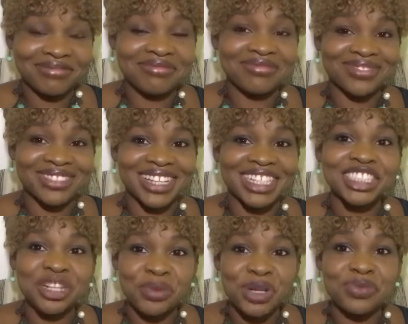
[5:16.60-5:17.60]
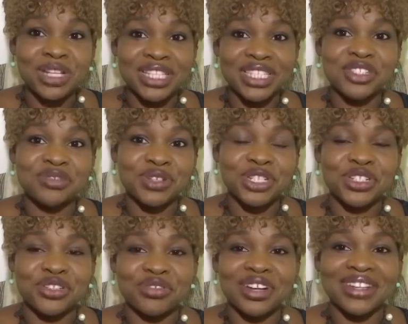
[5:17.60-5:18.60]
That's a win-win
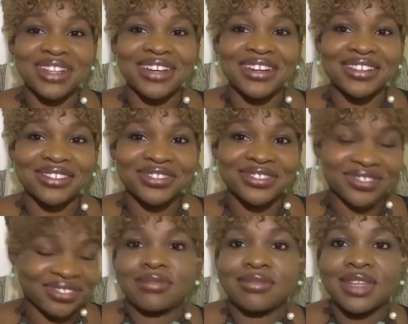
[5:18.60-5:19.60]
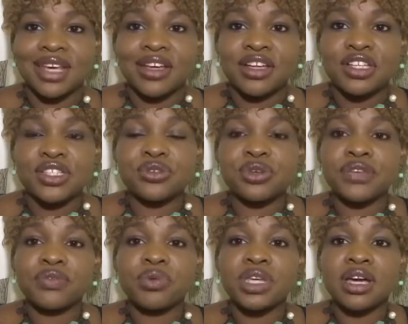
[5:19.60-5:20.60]
situation right there. So if
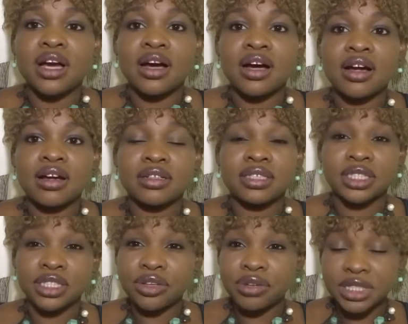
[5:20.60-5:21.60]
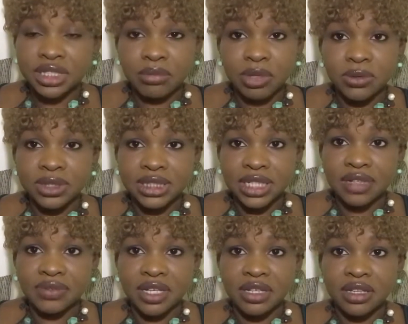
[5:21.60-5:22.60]
we are serious about
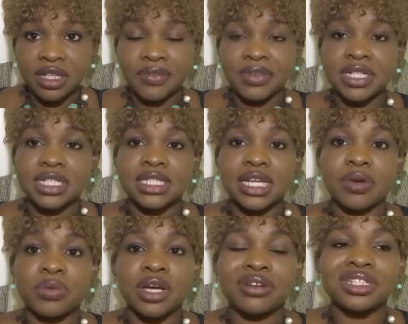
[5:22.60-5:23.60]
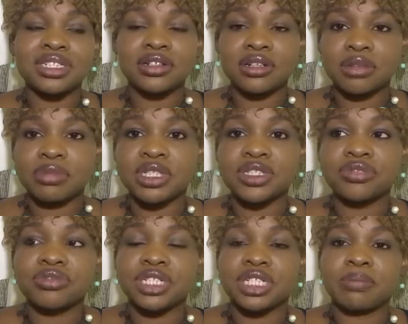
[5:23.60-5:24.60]
saving, if it is that we are determined to
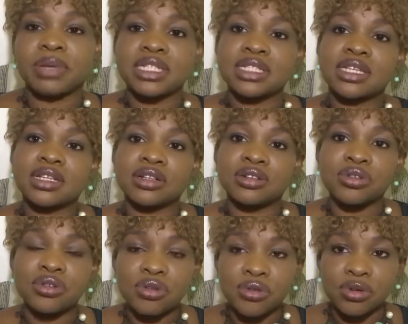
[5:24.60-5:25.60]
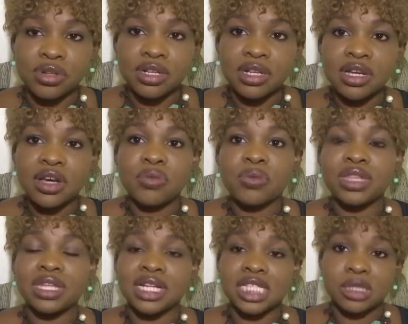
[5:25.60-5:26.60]
reach a particular goal
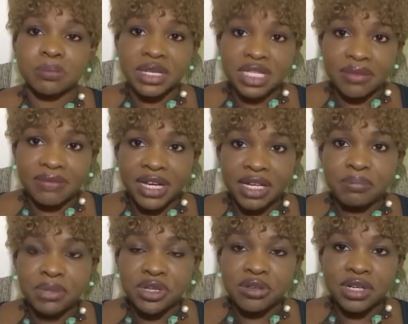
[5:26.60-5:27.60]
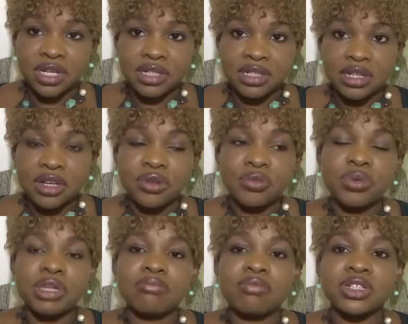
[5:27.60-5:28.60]
within a specified period, we
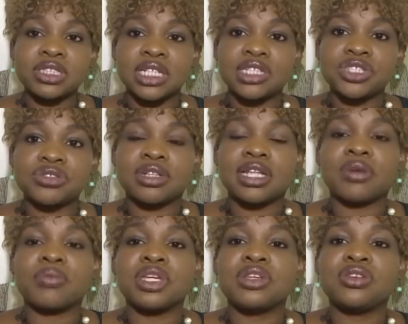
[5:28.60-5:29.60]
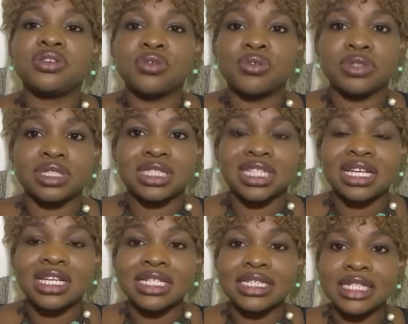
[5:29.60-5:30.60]
must ensure that we don't
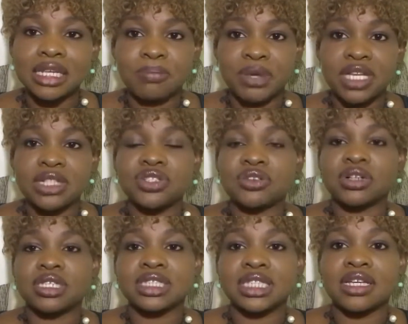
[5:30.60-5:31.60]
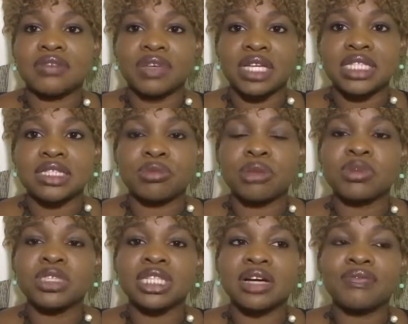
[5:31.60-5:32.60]
dip into our savings. We
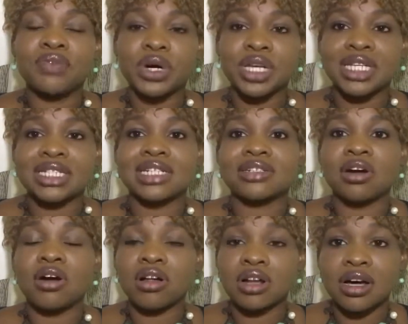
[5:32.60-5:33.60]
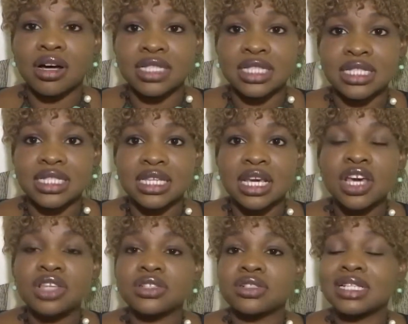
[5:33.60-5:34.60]
must avoid it at all costs.
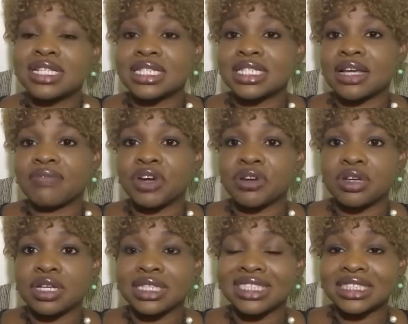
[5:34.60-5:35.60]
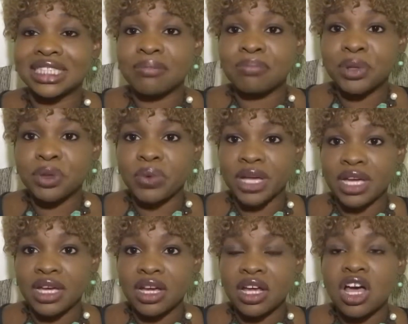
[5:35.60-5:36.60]
So this is a very simple way
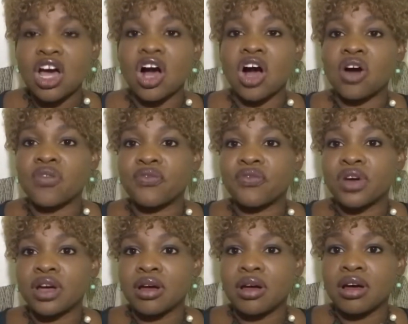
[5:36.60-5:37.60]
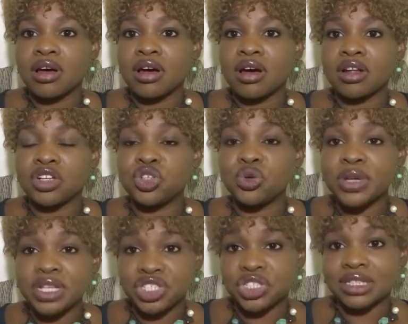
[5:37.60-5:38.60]
of
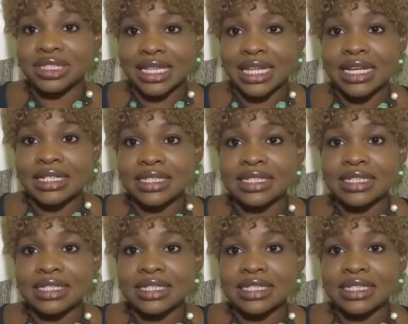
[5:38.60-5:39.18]
doing just that.